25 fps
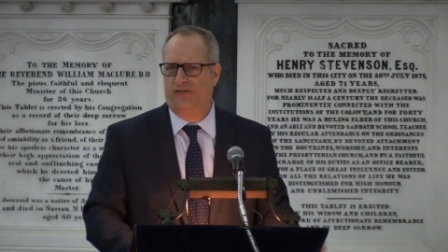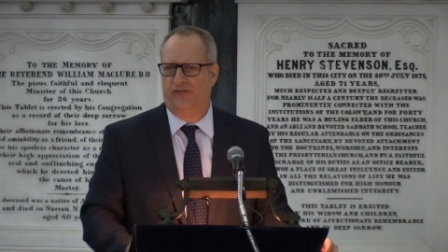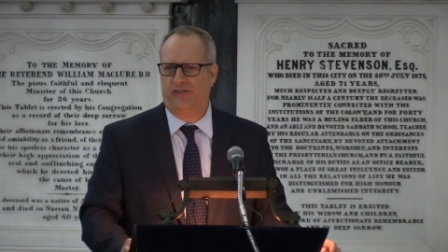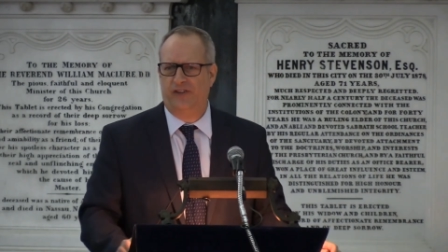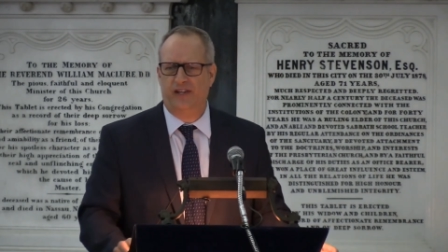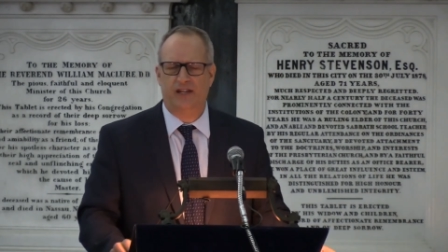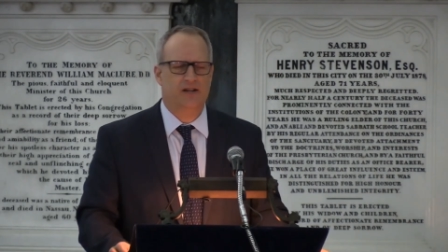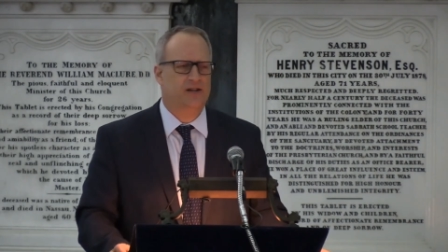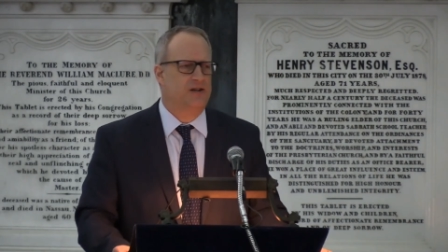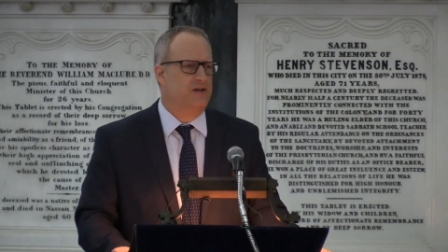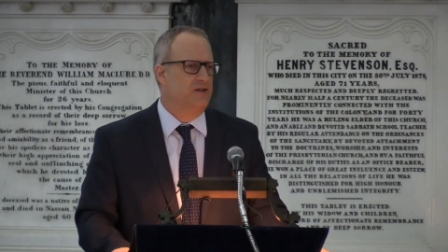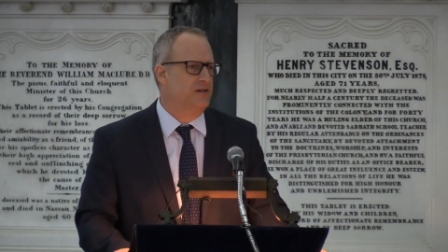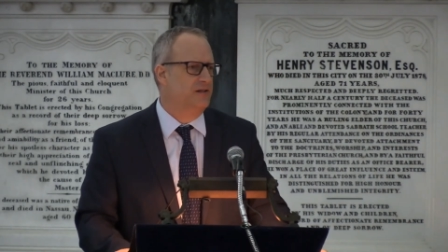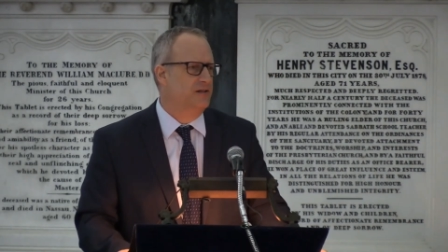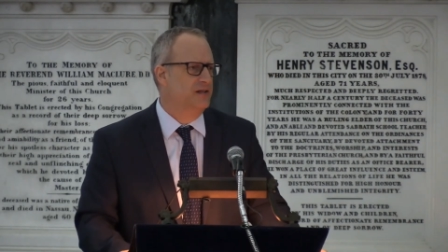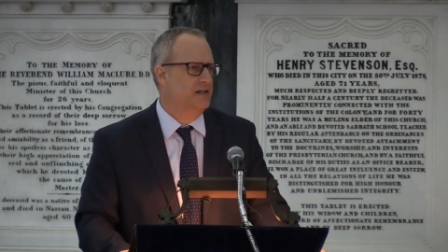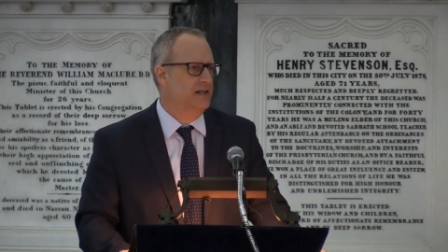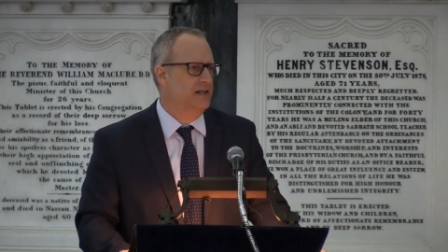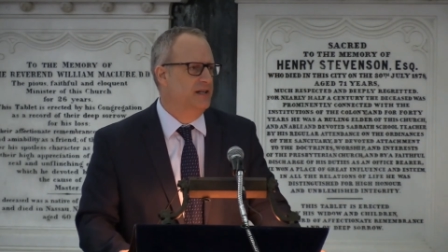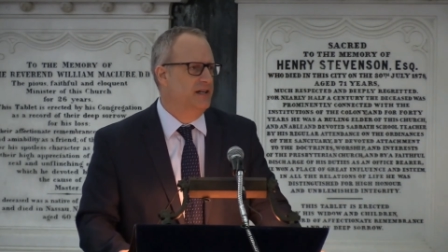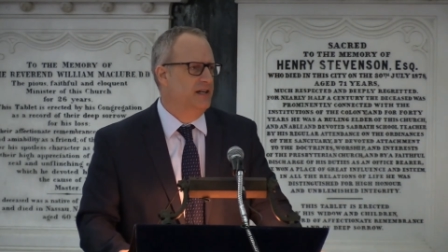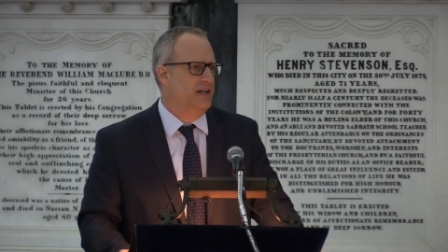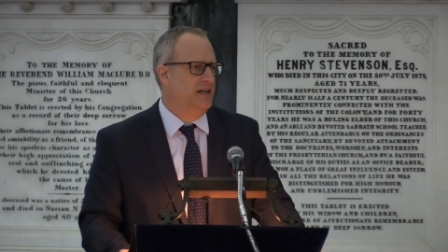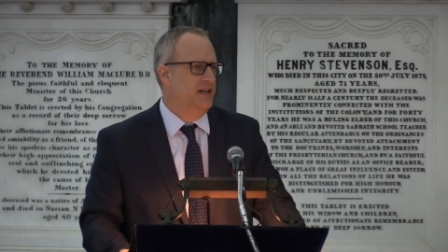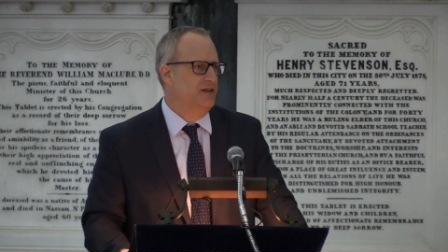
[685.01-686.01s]
feel
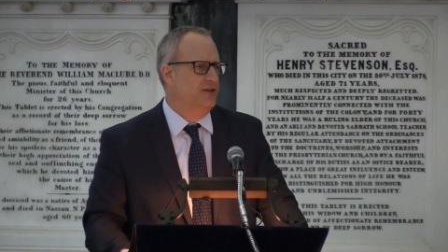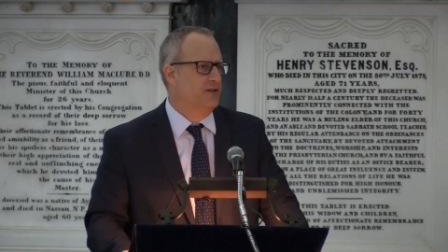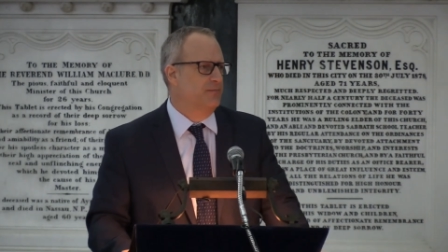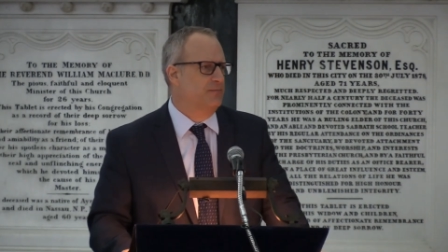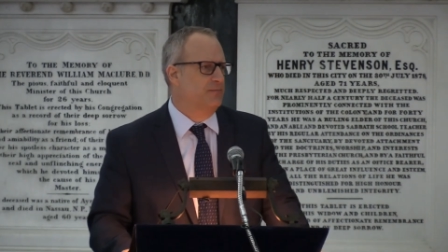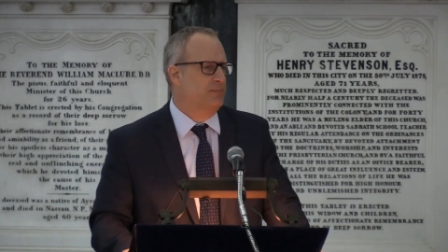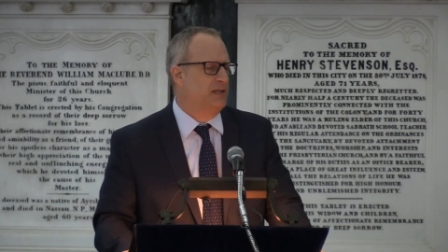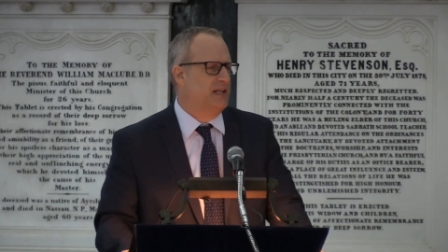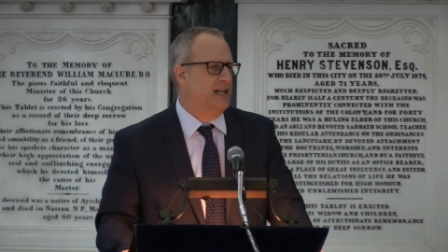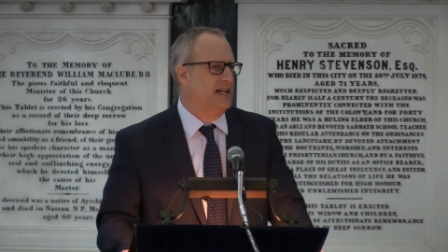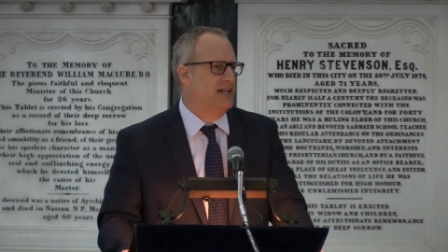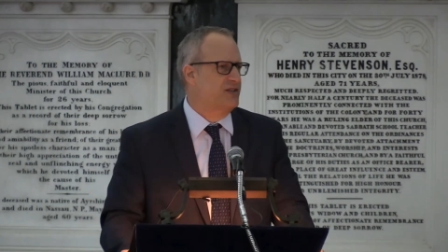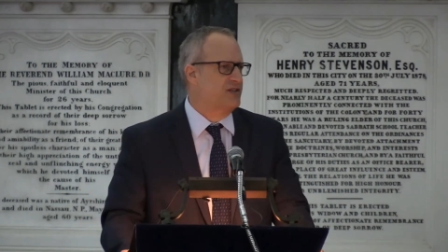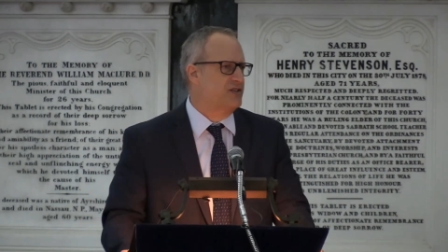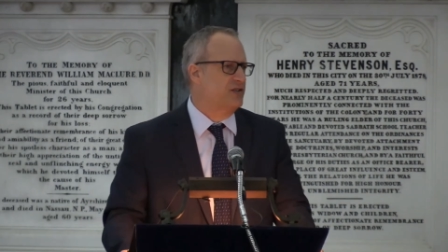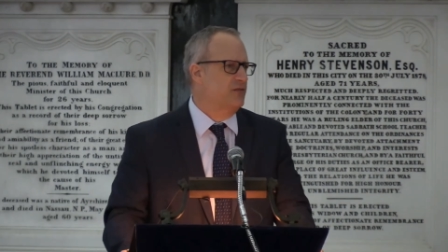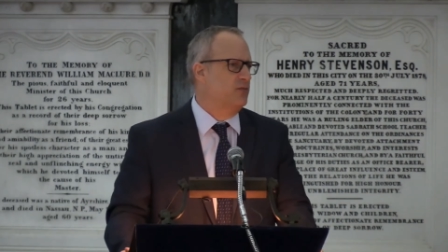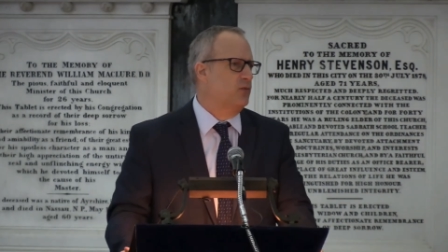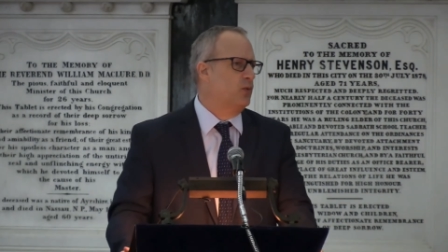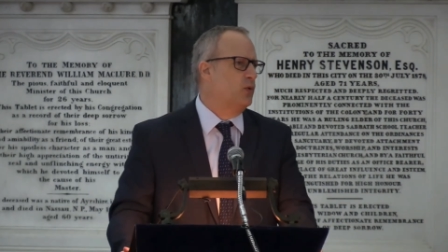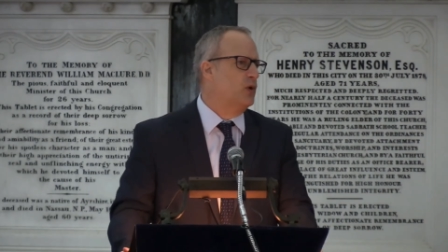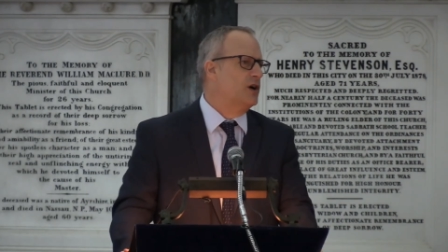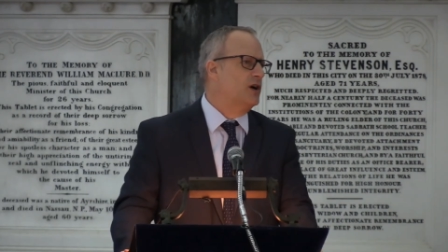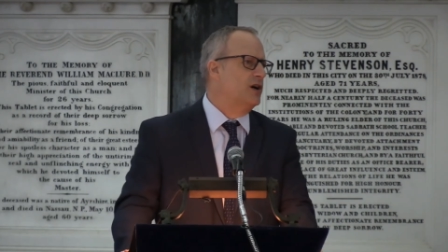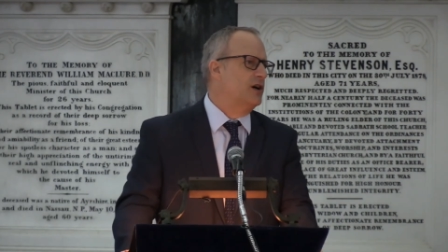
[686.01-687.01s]
in your place
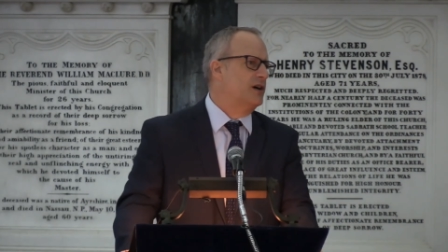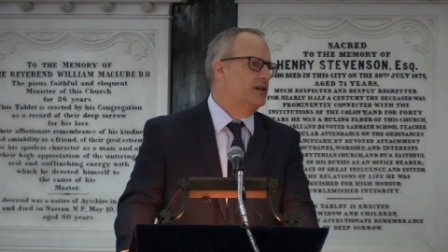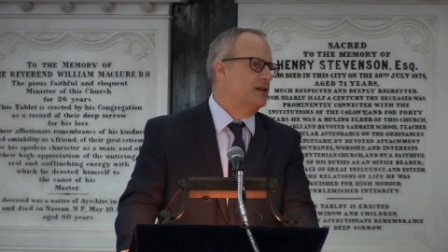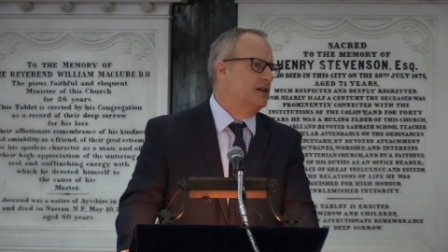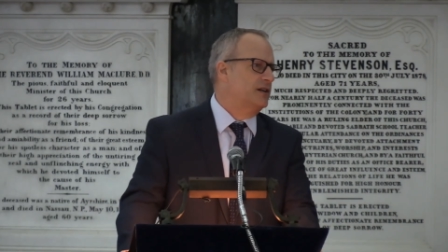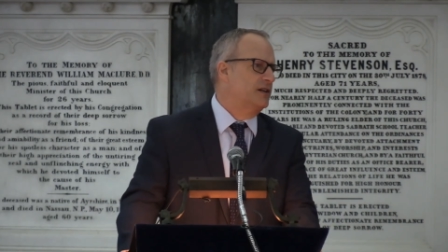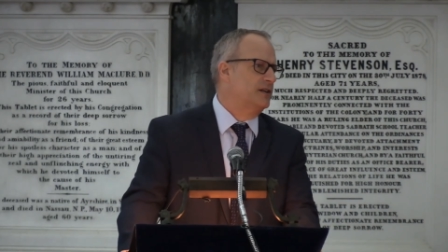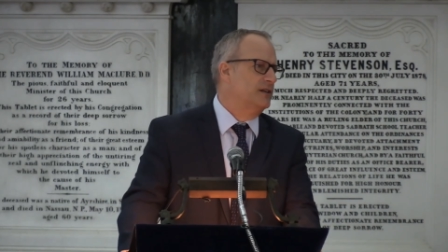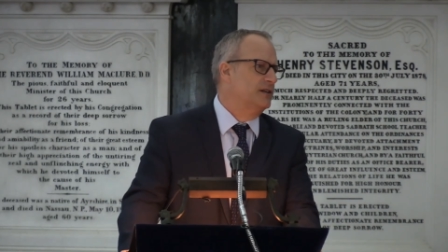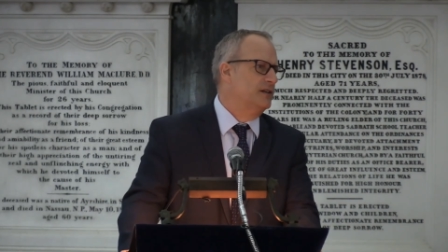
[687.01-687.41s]
of work.